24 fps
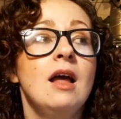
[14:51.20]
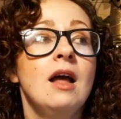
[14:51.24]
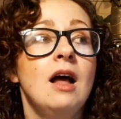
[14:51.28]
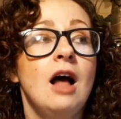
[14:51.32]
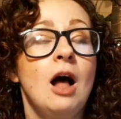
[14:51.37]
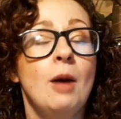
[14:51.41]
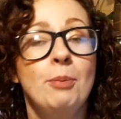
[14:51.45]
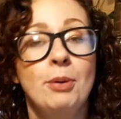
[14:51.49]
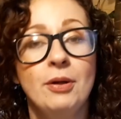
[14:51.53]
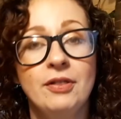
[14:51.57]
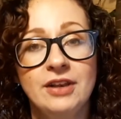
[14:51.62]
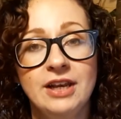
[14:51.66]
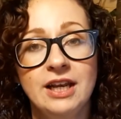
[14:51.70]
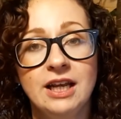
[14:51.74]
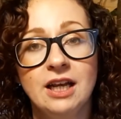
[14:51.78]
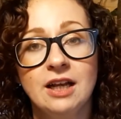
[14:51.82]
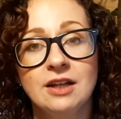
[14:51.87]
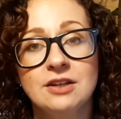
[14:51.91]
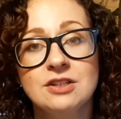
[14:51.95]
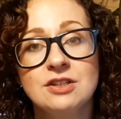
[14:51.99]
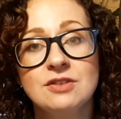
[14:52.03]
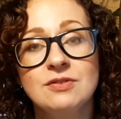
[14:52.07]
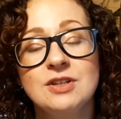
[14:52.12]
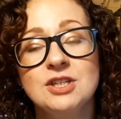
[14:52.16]
I'll put the link
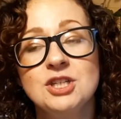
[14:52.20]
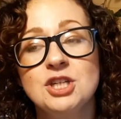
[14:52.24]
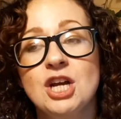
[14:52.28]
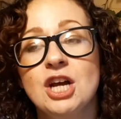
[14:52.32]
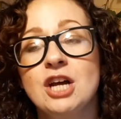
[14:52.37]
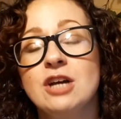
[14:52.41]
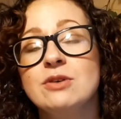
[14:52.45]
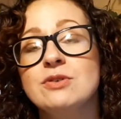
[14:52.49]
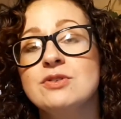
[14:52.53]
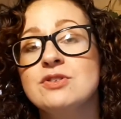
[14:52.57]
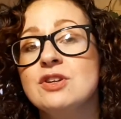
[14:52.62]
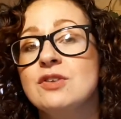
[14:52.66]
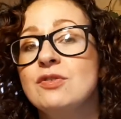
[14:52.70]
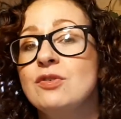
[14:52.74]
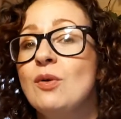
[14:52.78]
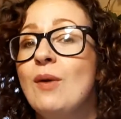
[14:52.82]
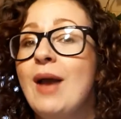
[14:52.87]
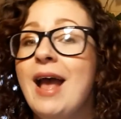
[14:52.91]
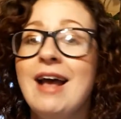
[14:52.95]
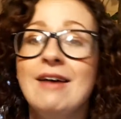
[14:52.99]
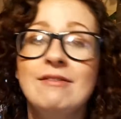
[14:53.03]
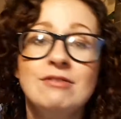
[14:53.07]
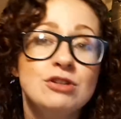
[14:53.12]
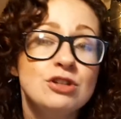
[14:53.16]
under the video. So if you
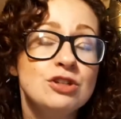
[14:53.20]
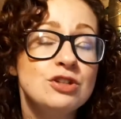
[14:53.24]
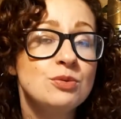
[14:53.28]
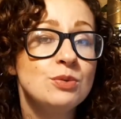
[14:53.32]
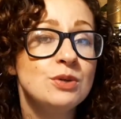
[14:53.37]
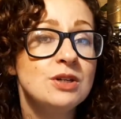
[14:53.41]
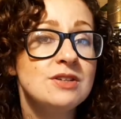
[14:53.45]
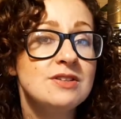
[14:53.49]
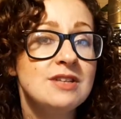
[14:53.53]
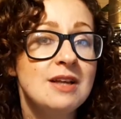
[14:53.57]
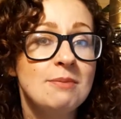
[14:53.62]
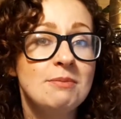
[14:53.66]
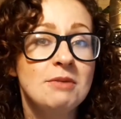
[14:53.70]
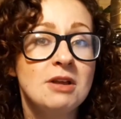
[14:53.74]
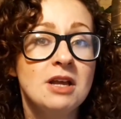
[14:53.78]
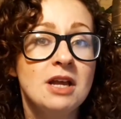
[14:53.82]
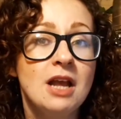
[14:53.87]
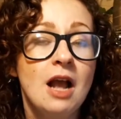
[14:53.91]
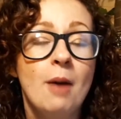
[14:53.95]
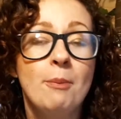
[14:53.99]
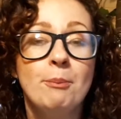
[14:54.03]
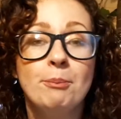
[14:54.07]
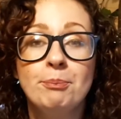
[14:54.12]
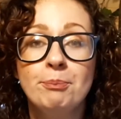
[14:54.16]
ever just want to send
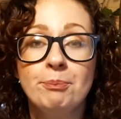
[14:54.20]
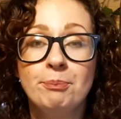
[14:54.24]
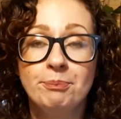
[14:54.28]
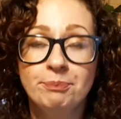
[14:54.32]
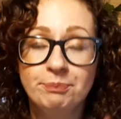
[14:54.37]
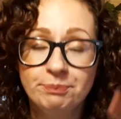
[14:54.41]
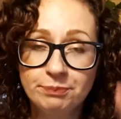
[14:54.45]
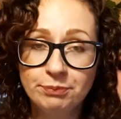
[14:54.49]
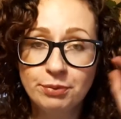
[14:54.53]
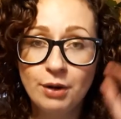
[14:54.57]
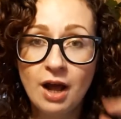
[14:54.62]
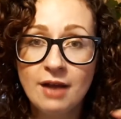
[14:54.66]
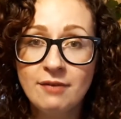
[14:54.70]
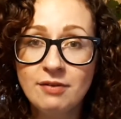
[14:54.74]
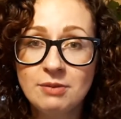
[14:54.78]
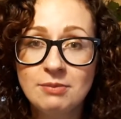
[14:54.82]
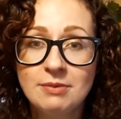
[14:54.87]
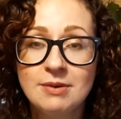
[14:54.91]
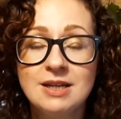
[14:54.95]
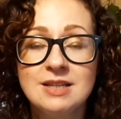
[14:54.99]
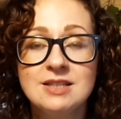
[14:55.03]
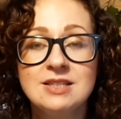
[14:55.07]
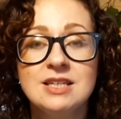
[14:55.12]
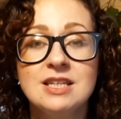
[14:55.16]
me private
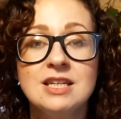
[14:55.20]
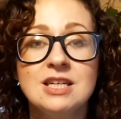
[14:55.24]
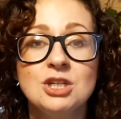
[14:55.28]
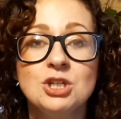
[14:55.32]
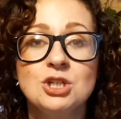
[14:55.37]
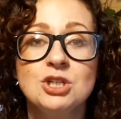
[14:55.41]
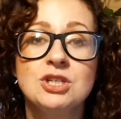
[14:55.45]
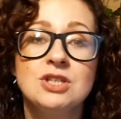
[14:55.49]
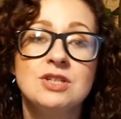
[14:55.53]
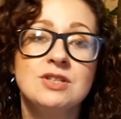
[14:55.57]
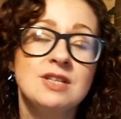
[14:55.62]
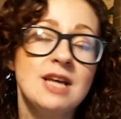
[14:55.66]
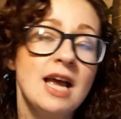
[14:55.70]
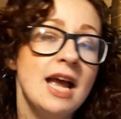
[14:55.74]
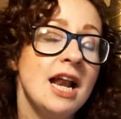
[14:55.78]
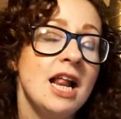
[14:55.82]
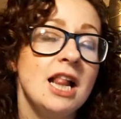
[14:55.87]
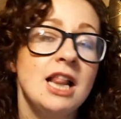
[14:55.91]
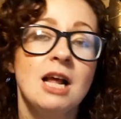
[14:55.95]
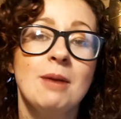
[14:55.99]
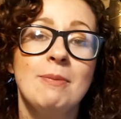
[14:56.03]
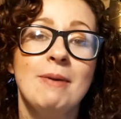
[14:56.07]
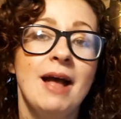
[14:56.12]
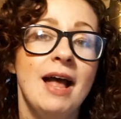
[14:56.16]
message to say
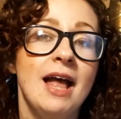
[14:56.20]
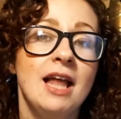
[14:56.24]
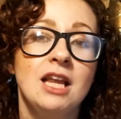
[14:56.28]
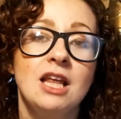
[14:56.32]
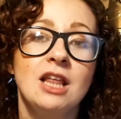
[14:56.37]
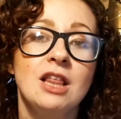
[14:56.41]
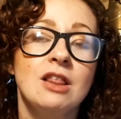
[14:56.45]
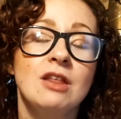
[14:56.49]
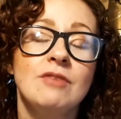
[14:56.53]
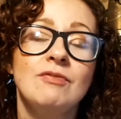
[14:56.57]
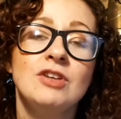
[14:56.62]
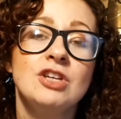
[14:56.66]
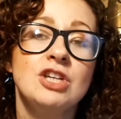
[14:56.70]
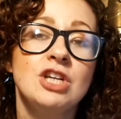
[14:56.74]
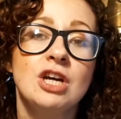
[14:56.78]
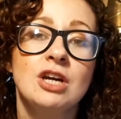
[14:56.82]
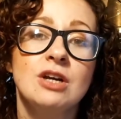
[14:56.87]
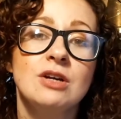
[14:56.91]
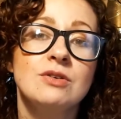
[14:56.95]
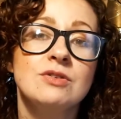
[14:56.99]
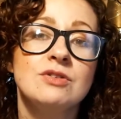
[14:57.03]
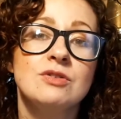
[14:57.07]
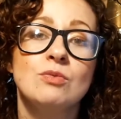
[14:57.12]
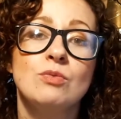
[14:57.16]
anything about any of the
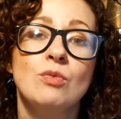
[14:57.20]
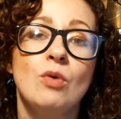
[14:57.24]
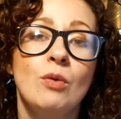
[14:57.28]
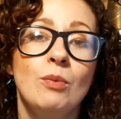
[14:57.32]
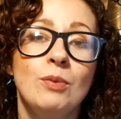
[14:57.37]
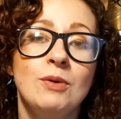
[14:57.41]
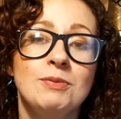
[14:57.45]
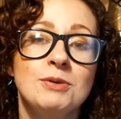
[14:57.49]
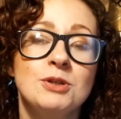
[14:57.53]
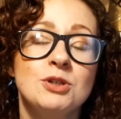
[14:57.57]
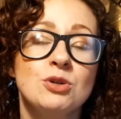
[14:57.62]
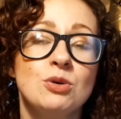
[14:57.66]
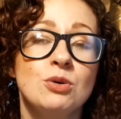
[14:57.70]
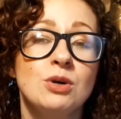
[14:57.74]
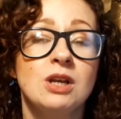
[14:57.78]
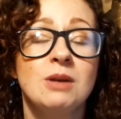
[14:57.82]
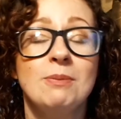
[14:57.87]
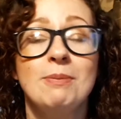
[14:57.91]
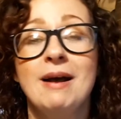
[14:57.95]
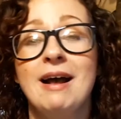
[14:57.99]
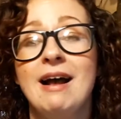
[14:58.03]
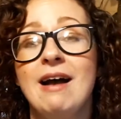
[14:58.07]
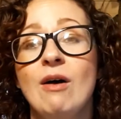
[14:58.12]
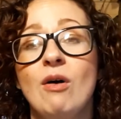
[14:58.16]
videos and what we've been talking
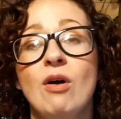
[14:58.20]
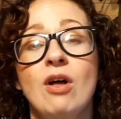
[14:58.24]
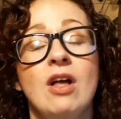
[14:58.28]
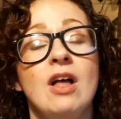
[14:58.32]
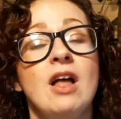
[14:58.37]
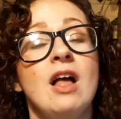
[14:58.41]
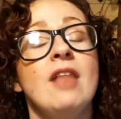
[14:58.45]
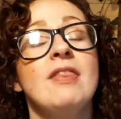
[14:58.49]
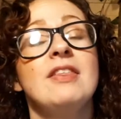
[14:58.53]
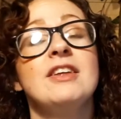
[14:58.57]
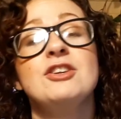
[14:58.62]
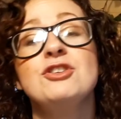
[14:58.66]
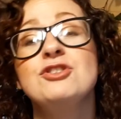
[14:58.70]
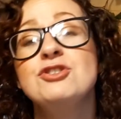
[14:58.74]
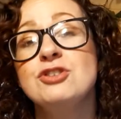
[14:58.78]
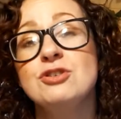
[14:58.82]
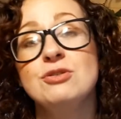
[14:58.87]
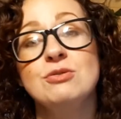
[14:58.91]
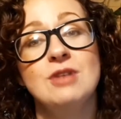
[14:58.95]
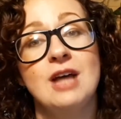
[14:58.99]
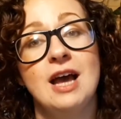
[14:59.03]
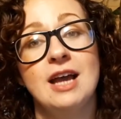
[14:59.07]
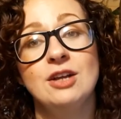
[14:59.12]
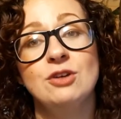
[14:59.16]
about, then
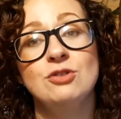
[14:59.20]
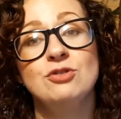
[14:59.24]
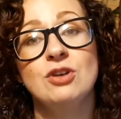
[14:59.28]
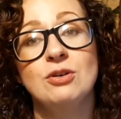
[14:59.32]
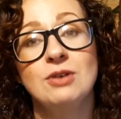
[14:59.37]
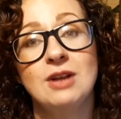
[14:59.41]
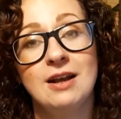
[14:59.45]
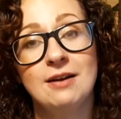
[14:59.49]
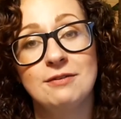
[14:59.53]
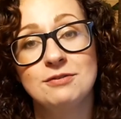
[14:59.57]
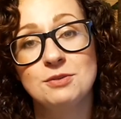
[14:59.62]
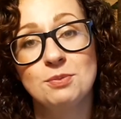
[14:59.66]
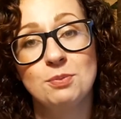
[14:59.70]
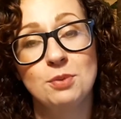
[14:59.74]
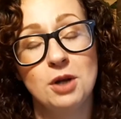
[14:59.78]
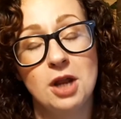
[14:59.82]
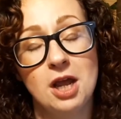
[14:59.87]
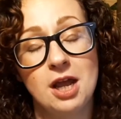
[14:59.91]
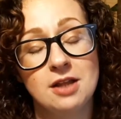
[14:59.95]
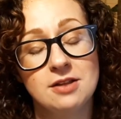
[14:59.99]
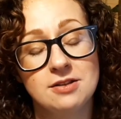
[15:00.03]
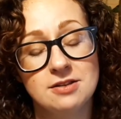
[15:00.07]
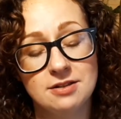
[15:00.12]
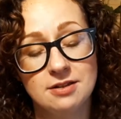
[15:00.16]
do that. You don't have to put
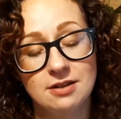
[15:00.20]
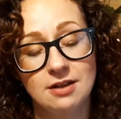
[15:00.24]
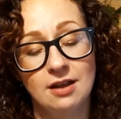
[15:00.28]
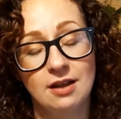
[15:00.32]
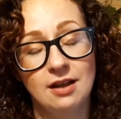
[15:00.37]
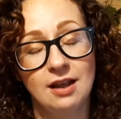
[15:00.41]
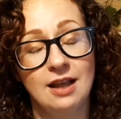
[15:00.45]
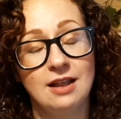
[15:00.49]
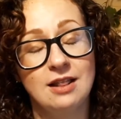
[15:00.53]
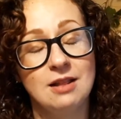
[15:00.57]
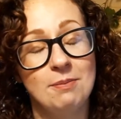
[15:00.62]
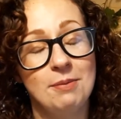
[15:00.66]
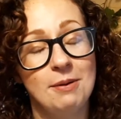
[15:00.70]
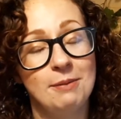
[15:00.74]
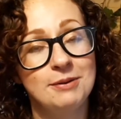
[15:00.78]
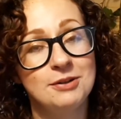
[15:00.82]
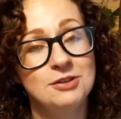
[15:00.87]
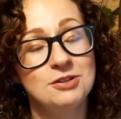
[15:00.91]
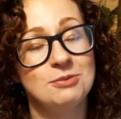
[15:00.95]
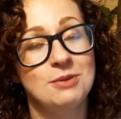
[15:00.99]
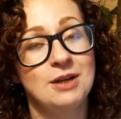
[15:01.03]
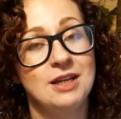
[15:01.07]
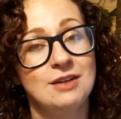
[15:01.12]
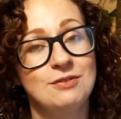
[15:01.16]
it in the public
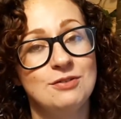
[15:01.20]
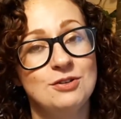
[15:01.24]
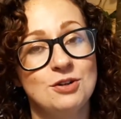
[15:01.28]
domain if you